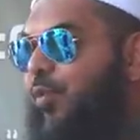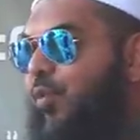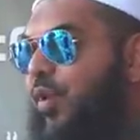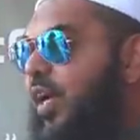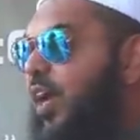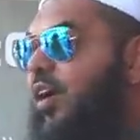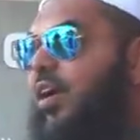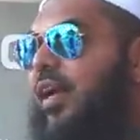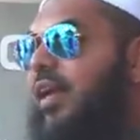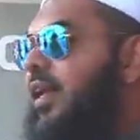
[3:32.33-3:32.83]

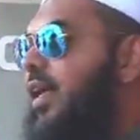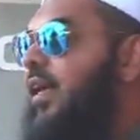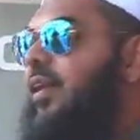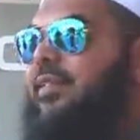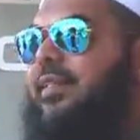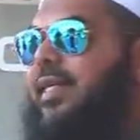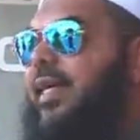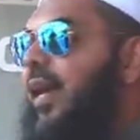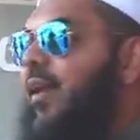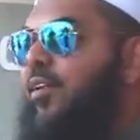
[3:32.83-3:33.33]
we are not
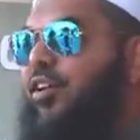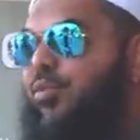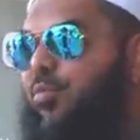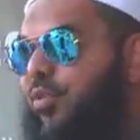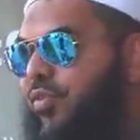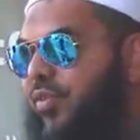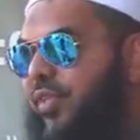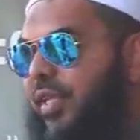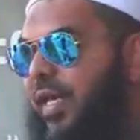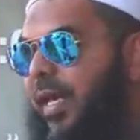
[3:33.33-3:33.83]
held
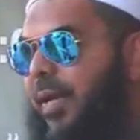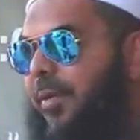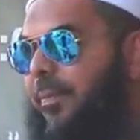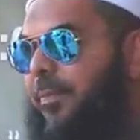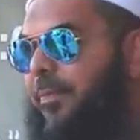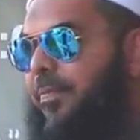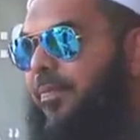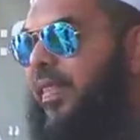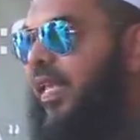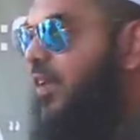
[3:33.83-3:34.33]
accountable for
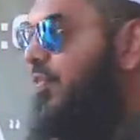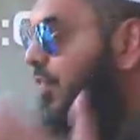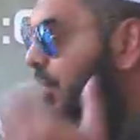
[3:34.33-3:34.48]
that.